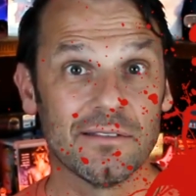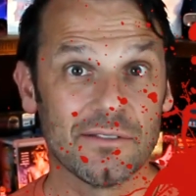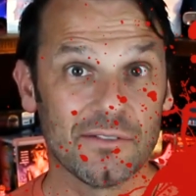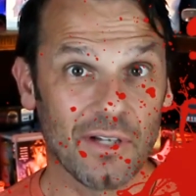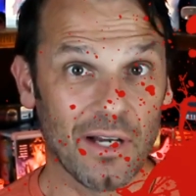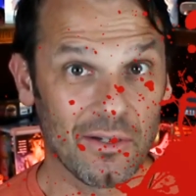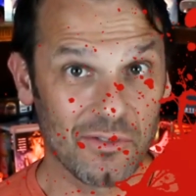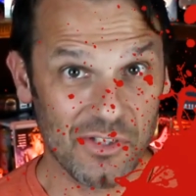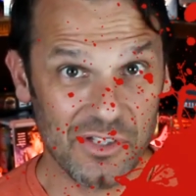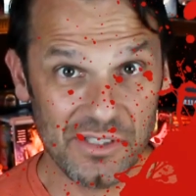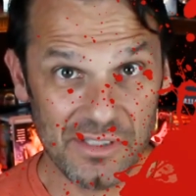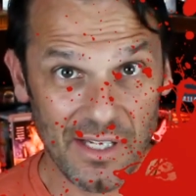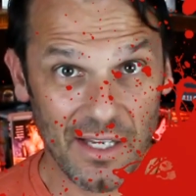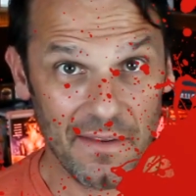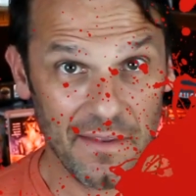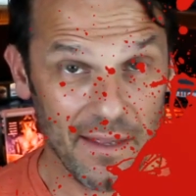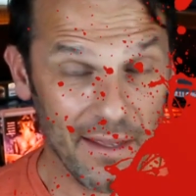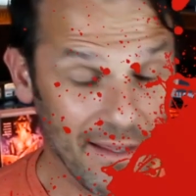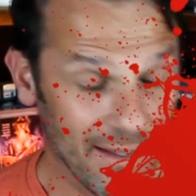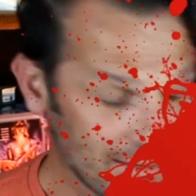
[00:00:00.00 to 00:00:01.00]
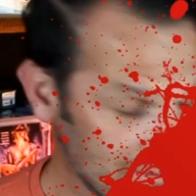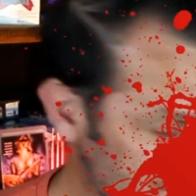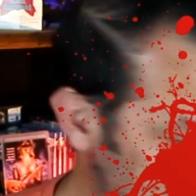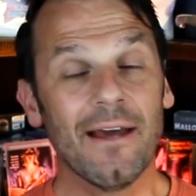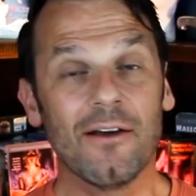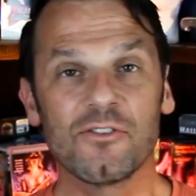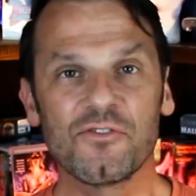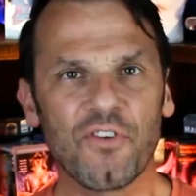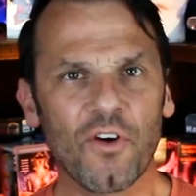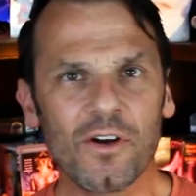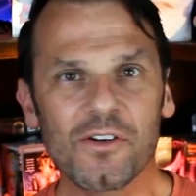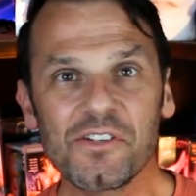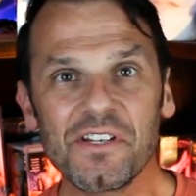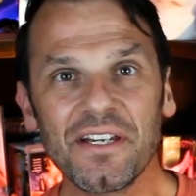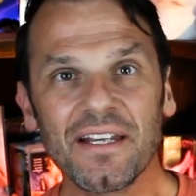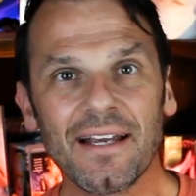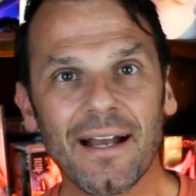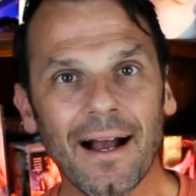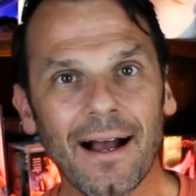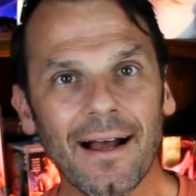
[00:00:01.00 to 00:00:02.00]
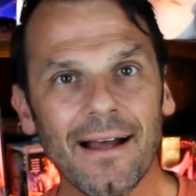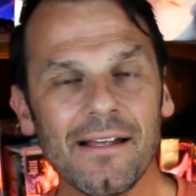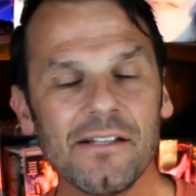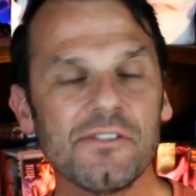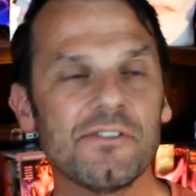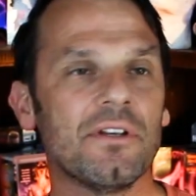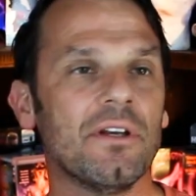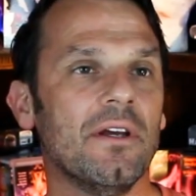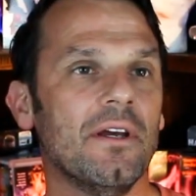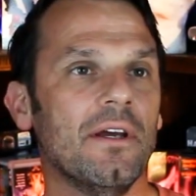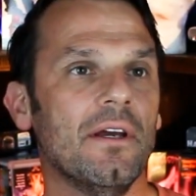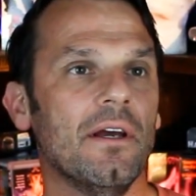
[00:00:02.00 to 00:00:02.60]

So I'll just say that. Now, as far as any cons,